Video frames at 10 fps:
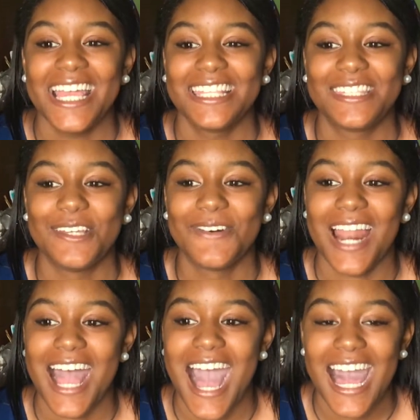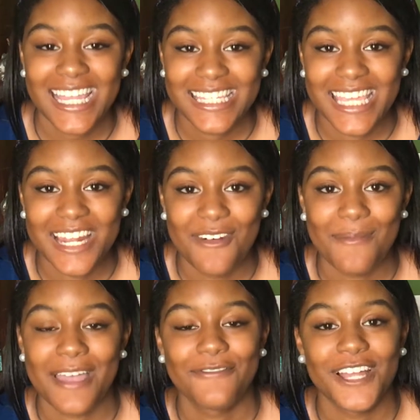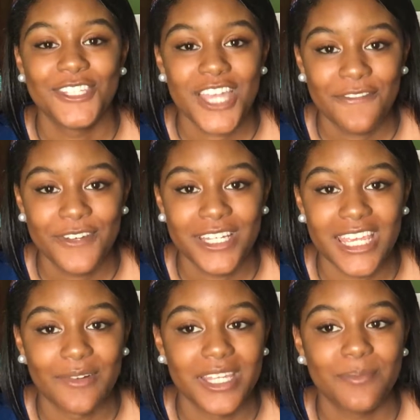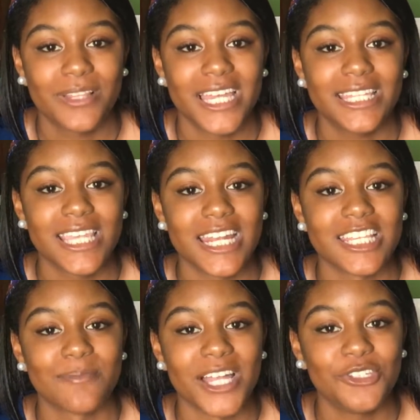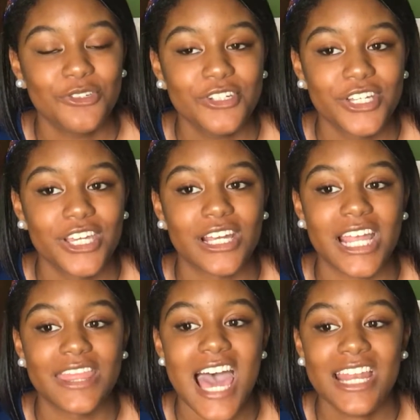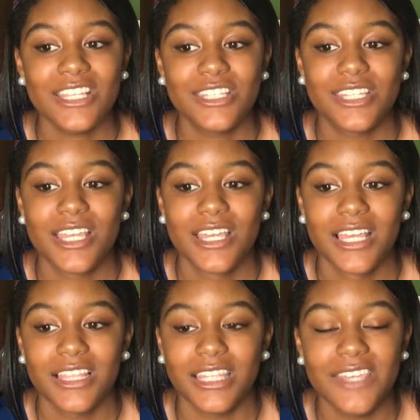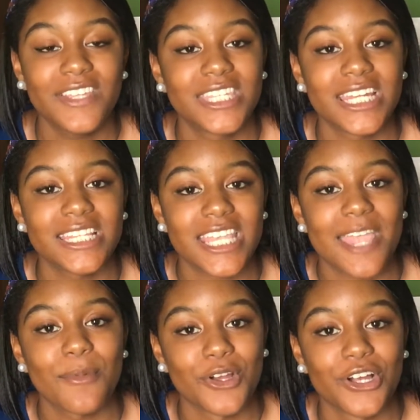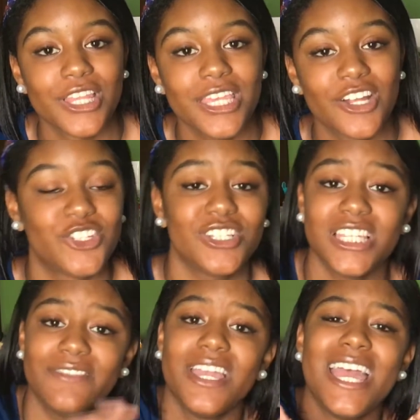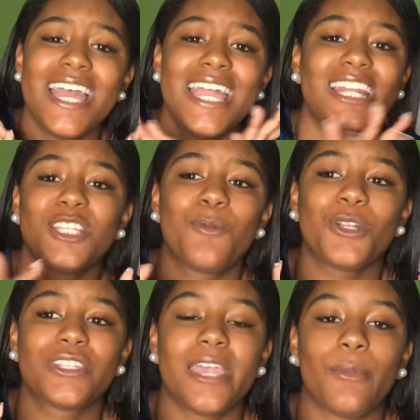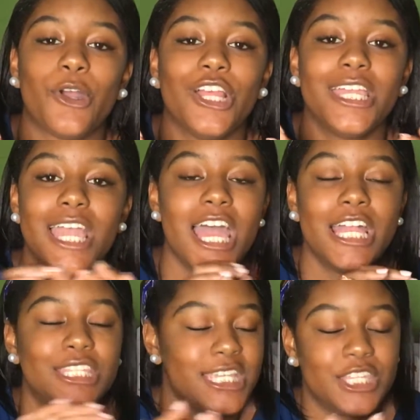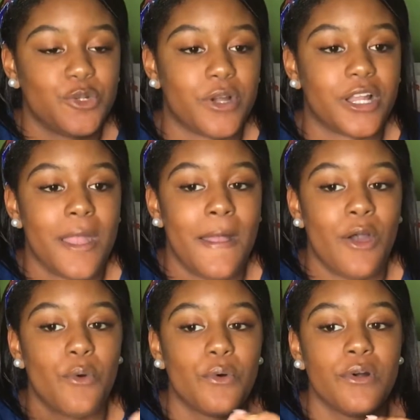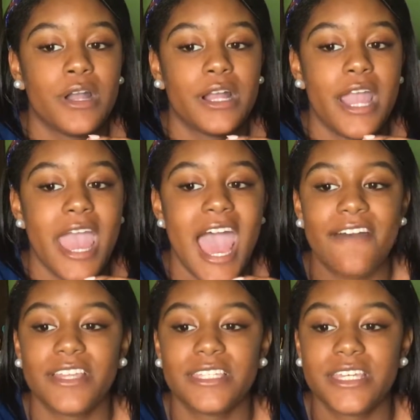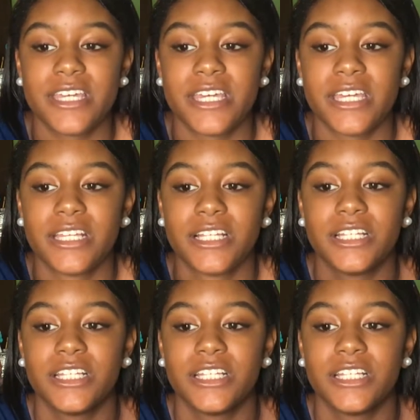is do what I did and what my friend Jeffrey did when he played tennis my junior year, and that is leave a tennis game early or just leave any sports game early to get to work, or having to,